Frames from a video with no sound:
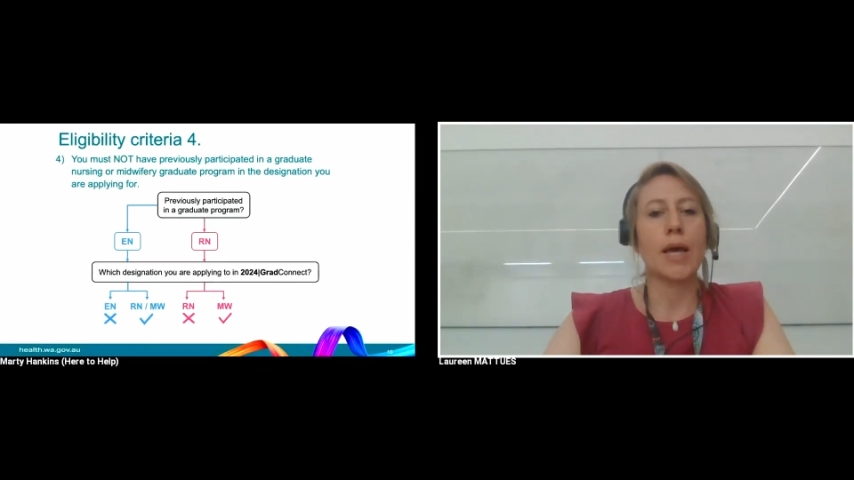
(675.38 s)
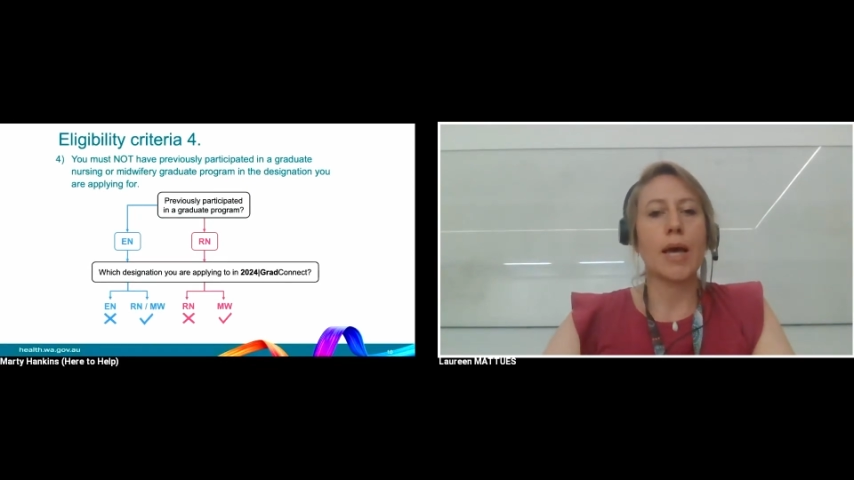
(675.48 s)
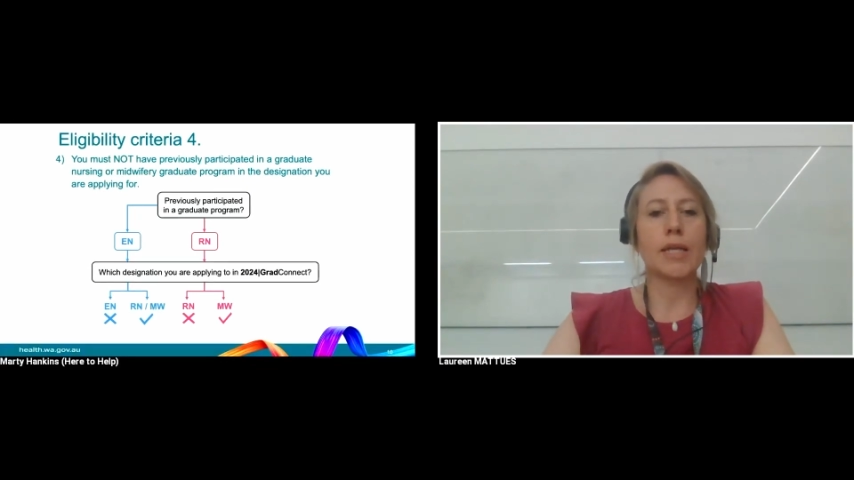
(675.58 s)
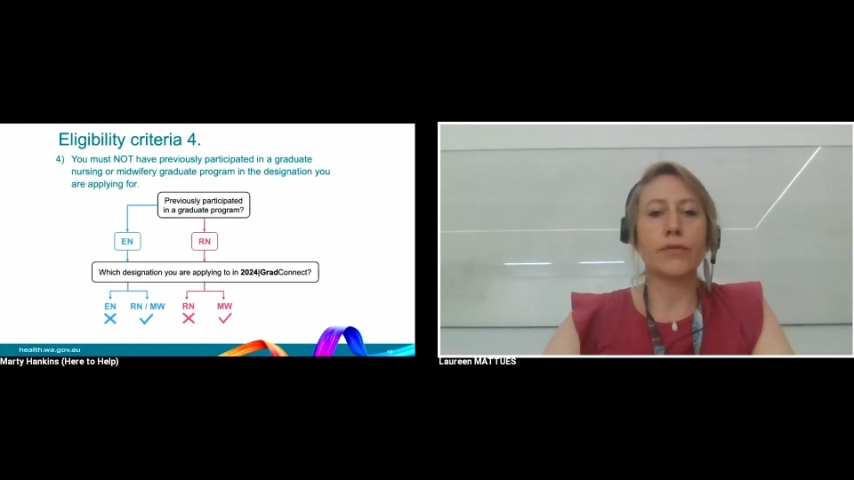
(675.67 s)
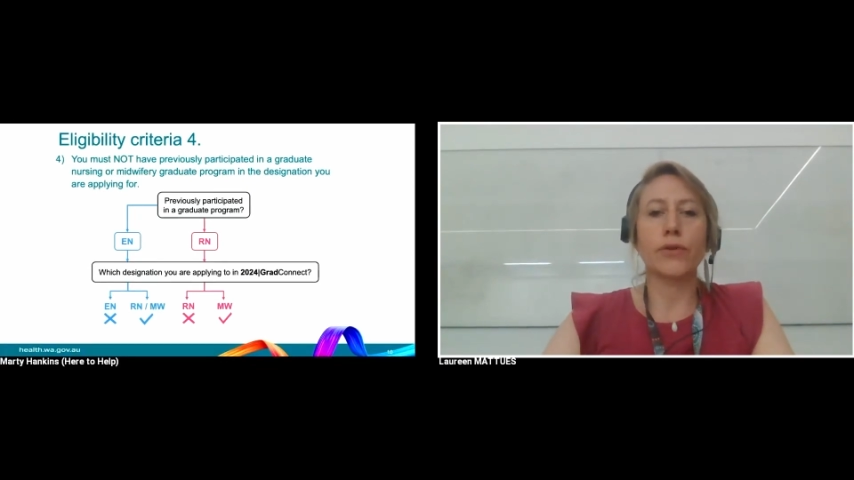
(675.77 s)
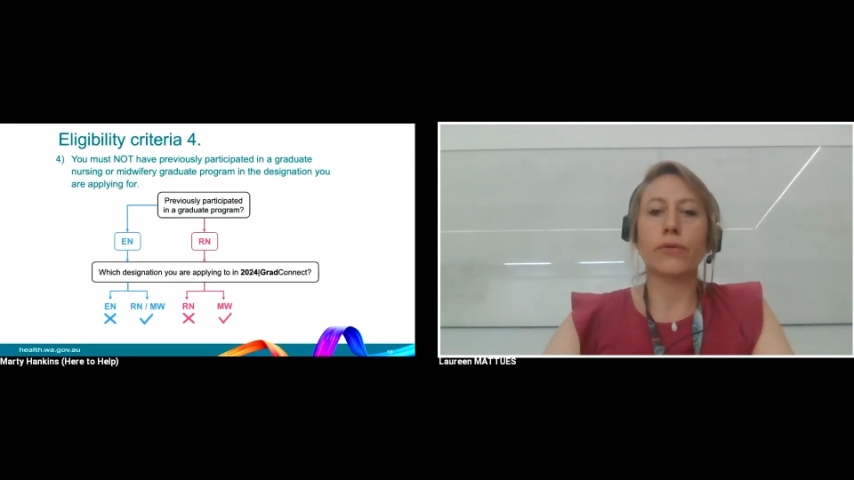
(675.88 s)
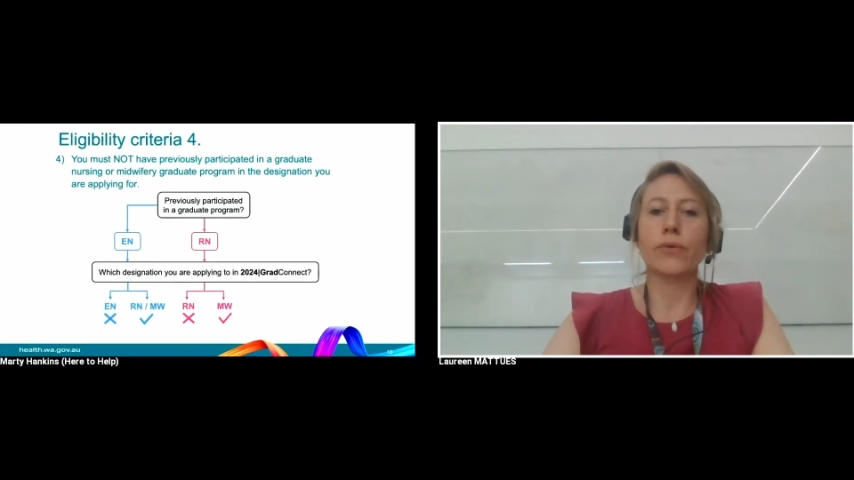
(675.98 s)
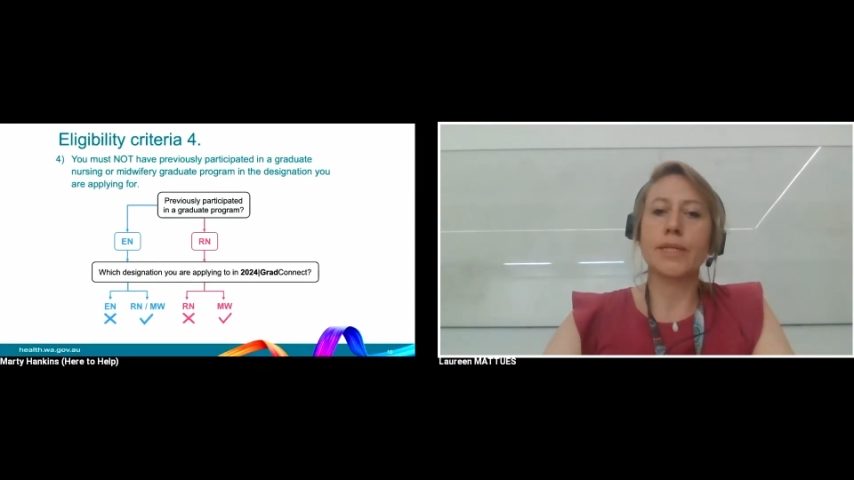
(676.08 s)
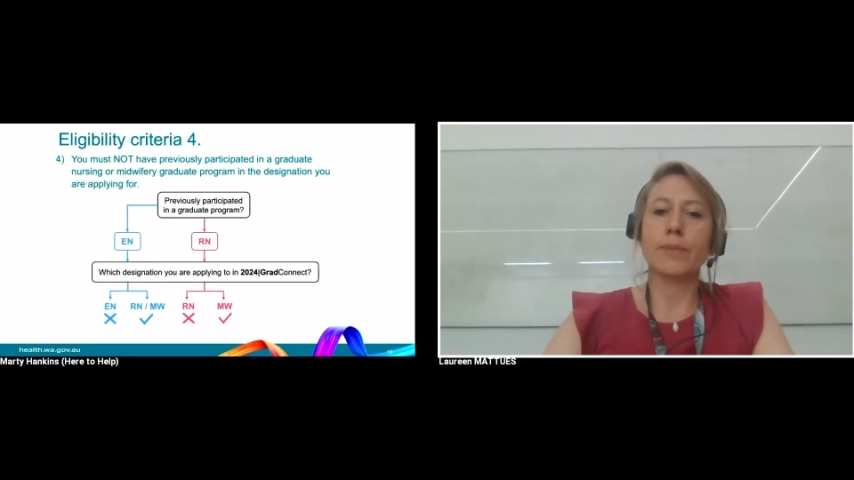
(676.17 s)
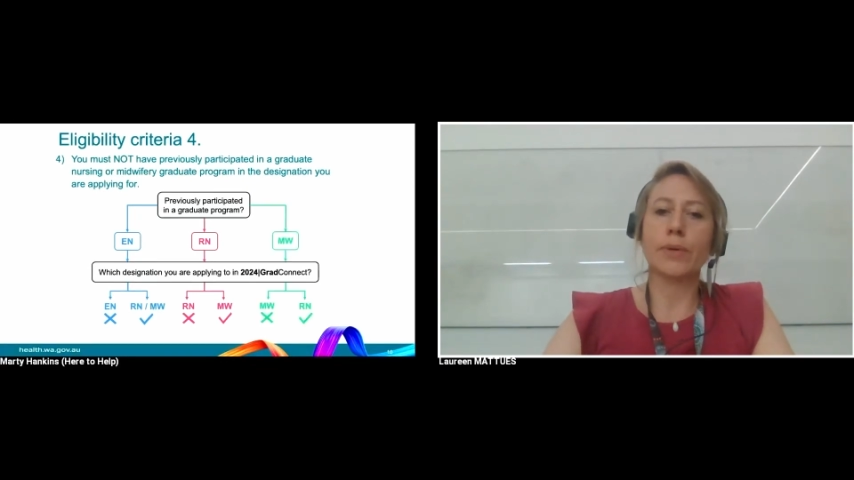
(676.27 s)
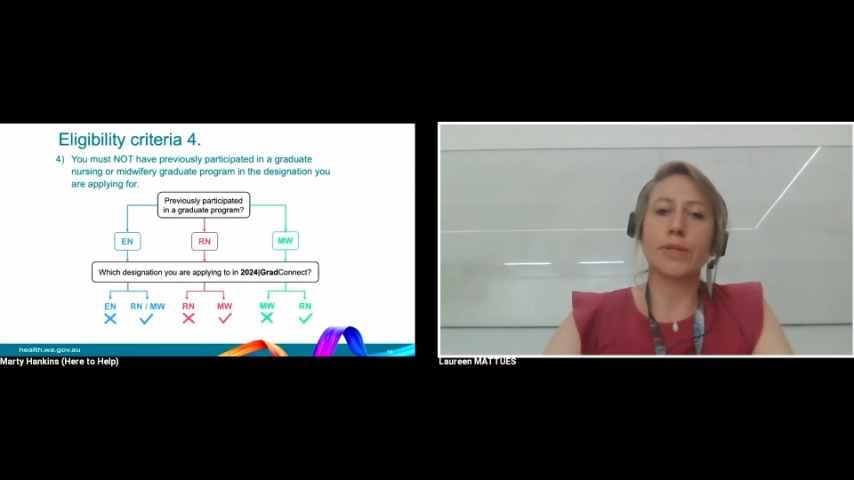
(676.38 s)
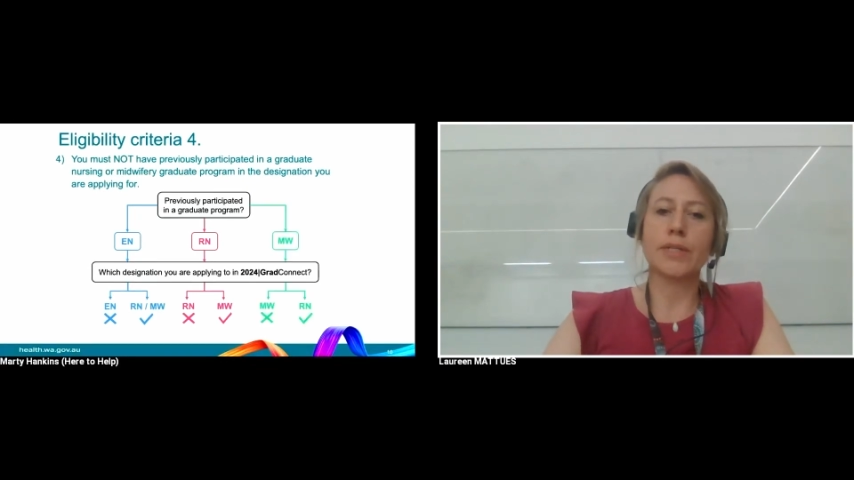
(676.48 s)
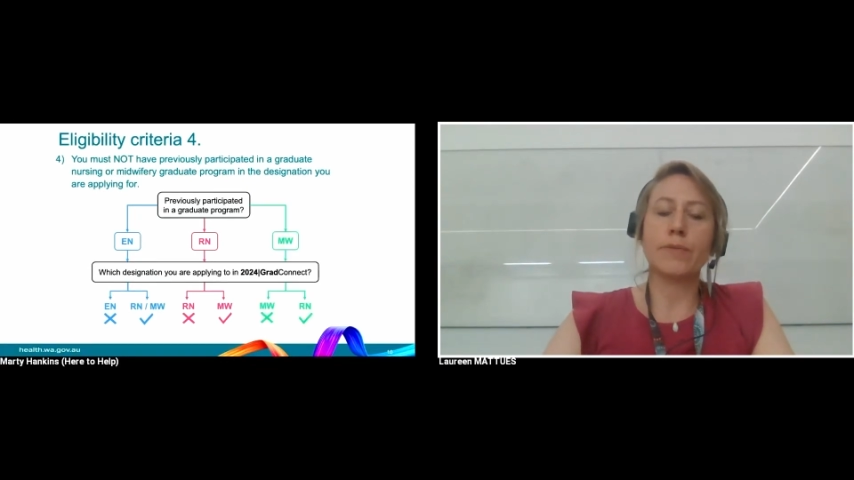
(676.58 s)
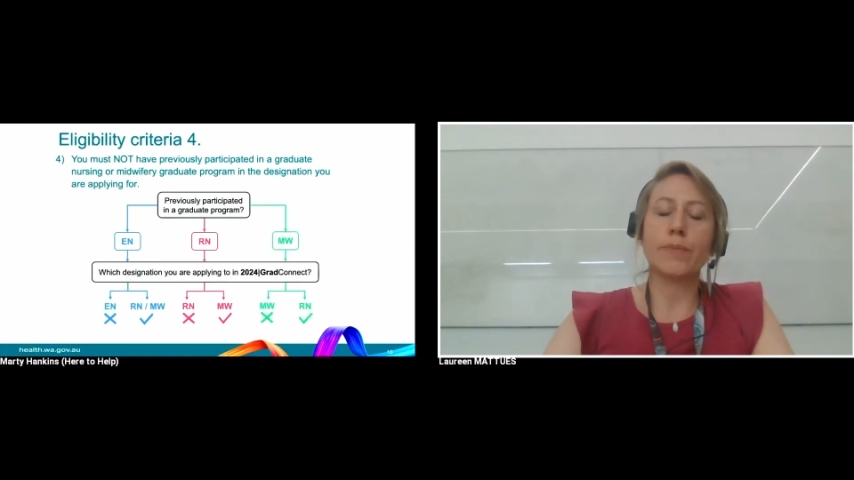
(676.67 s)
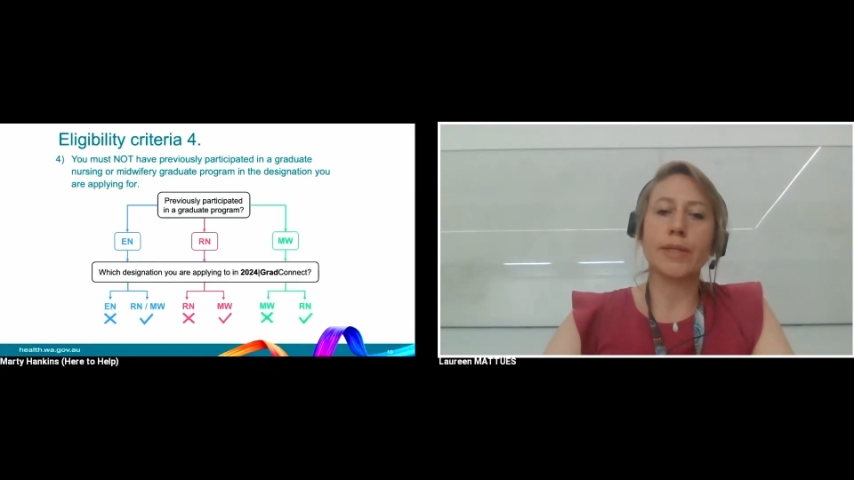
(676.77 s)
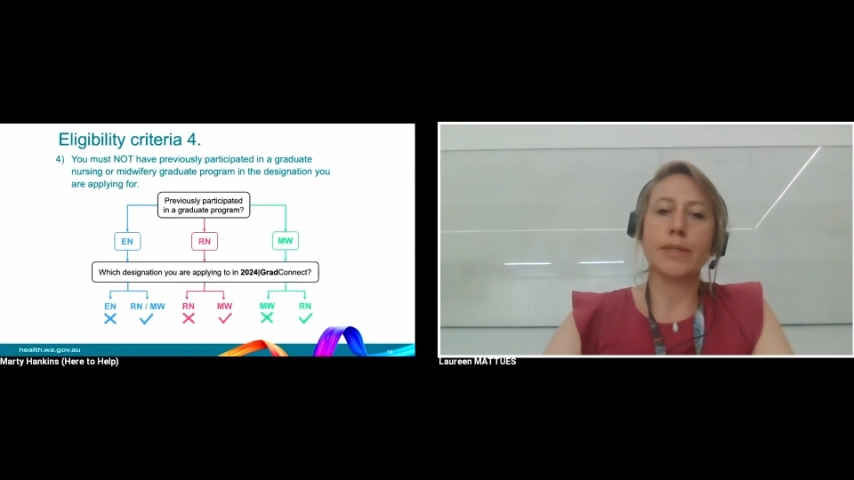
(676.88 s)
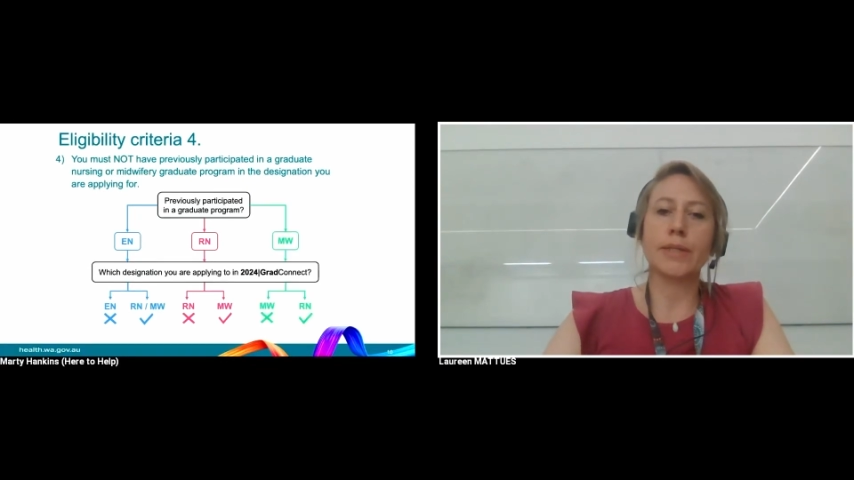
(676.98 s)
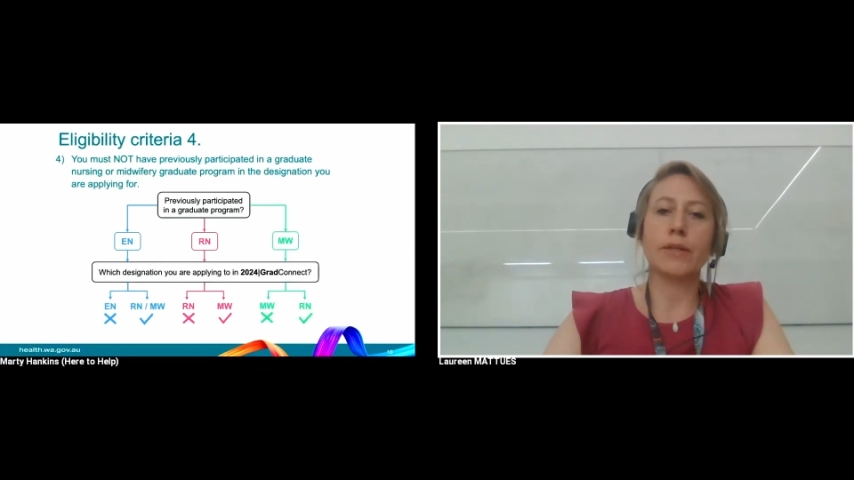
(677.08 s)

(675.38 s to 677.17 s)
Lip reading: And if you already participated